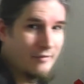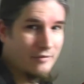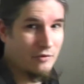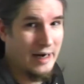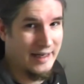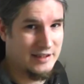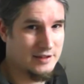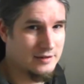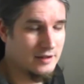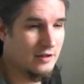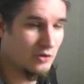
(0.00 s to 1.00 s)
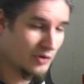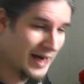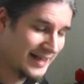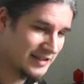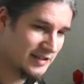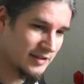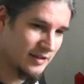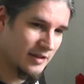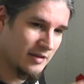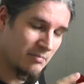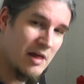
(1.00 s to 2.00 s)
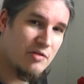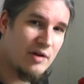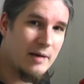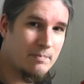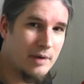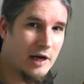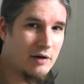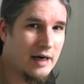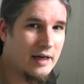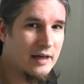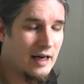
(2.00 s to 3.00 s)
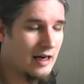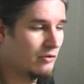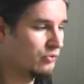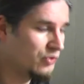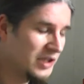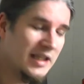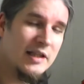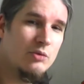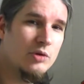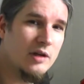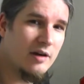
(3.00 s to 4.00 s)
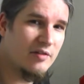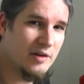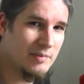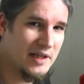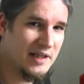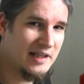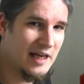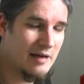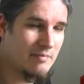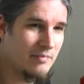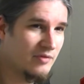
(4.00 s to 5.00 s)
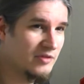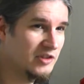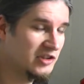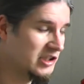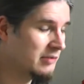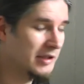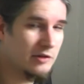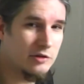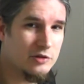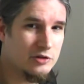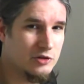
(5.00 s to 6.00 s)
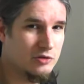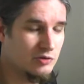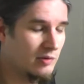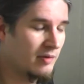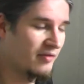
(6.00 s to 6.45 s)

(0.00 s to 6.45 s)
Rex. Rex, Mythra and Pyra, I really would love them in the game. Xenoblade Chronicles 2 is one